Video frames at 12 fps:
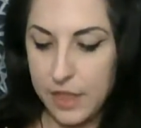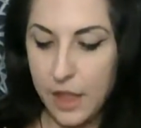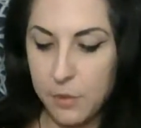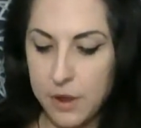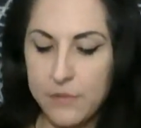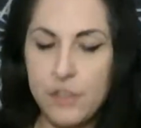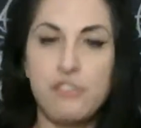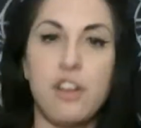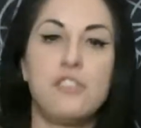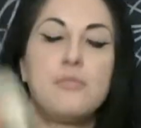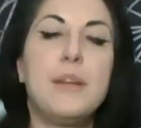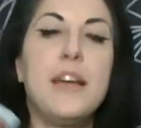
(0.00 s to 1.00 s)
We have the
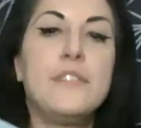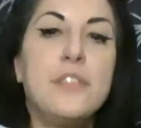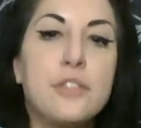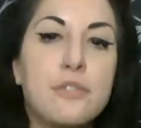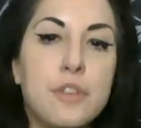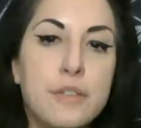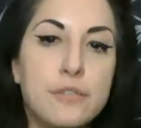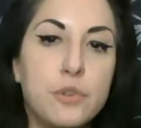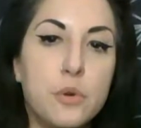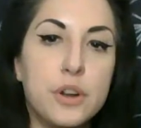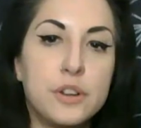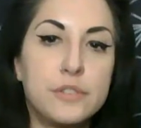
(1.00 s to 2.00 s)
Judgment and the Three of
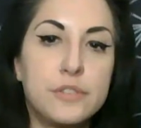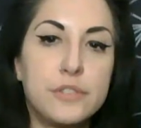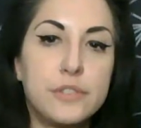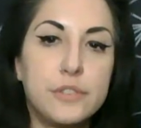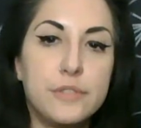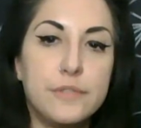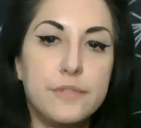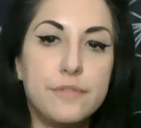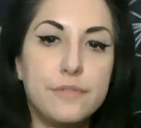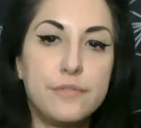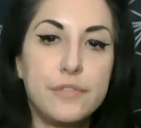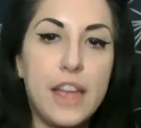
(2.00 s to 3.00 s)
Swords.
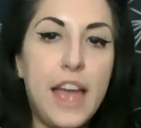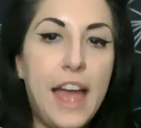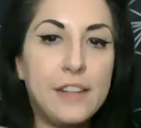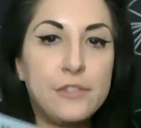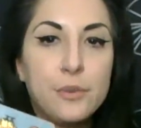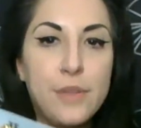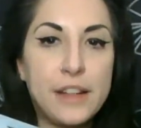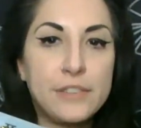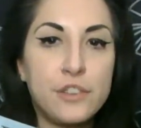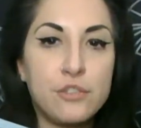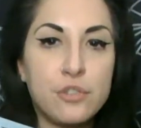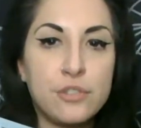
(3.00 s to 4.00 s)
And so that's
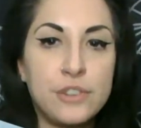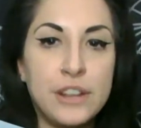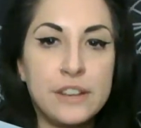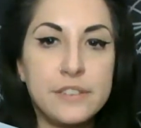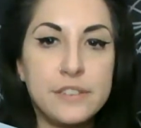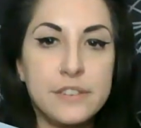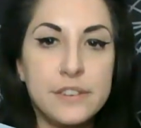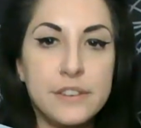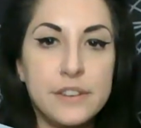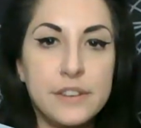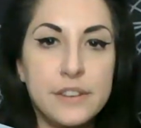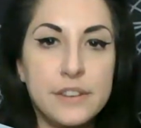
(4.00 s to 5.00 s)
interesting.
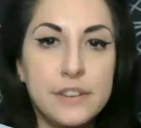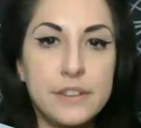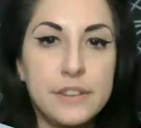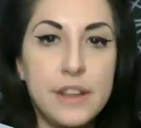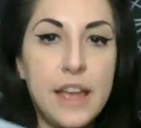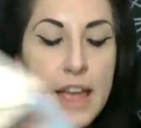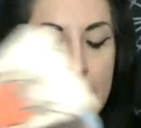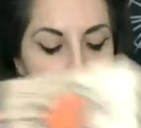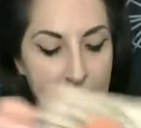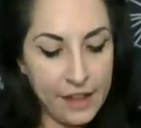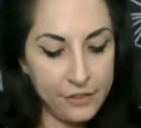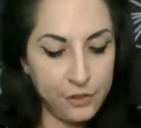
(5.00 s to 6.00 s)

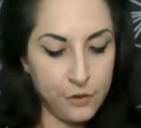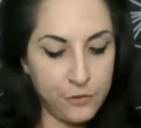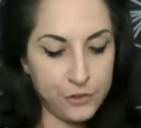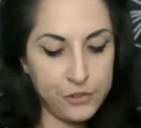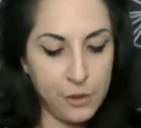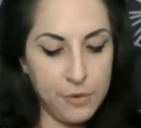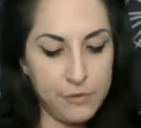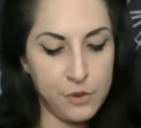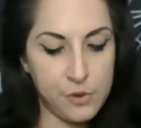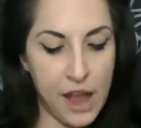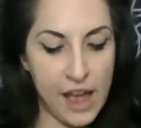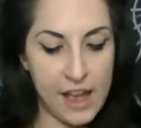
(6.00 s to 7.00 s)
And so for some of
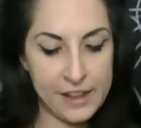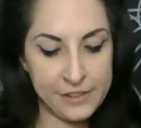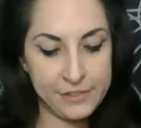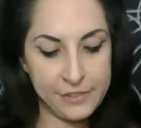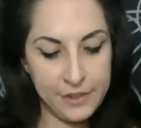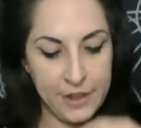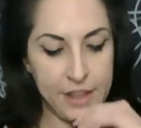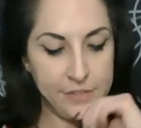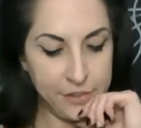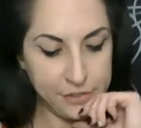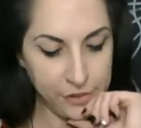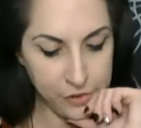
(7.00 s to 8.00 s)
you guys,
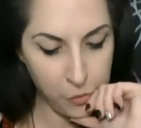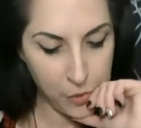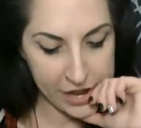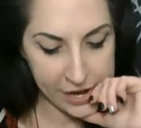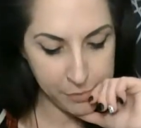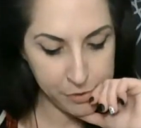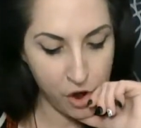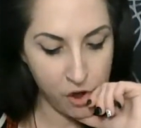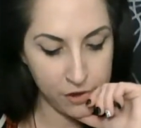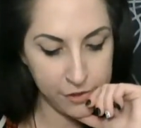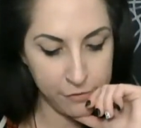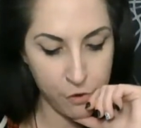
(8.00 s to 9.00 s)
this is a wake-up
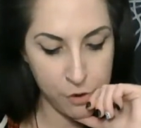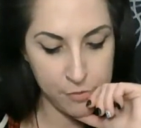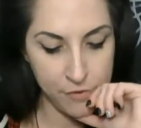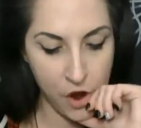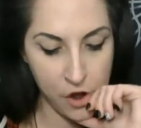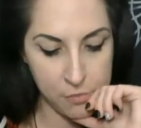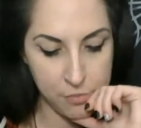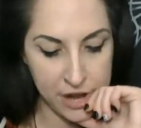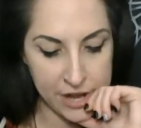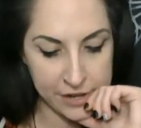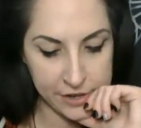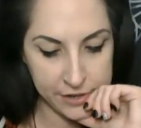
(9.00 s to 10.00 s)
call in the form of a
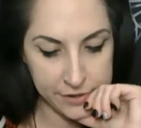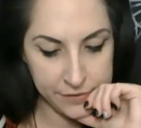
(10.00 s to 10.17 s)
heartbreak.